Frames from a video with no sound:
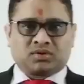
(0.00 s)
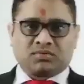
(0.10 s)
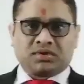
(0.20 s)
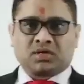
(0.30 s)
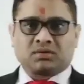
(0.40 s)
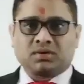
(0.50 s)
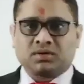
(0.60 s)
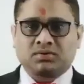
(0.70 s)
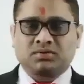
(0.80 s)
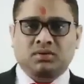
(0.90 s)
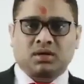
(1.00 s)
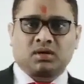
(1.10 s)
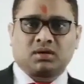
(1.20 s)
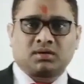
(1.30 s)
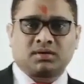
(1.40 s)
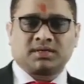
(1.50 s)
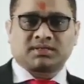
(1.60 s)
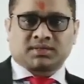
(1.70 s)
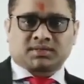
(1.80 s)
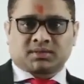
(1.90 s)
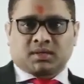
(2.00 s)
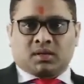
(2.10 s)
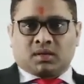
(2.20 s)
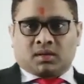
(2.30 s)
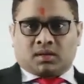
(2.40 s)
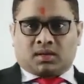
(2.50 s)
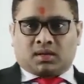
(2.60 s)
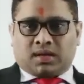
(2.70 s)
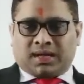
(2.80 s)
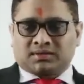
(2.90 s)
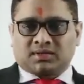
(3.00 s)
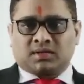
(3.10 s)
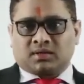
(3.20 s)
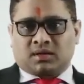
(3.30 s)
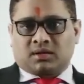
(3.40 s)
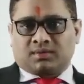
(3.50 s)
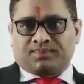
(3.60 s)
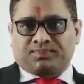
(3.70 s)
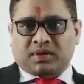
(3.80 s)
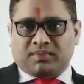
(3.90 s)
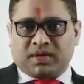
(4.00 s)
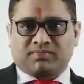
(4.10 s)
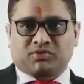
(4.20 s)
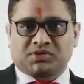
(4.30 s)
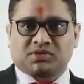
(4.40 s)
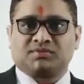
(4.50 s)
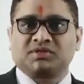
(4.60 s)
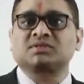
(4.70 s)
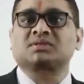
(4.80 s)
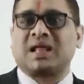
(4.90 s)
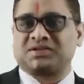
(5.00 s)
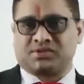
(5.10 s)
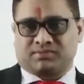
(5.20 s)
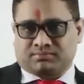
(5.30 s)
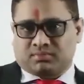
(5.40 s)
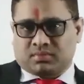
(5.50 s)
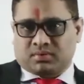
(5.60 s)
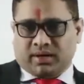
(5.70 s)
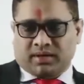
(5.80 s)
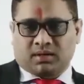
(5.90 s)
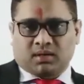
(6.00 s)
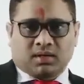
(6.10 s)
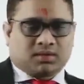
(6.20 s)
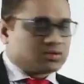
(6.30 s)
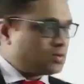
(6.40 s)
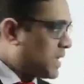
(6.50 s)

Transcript: now we are going to discuss another pigment deposition, which is calcium, right? So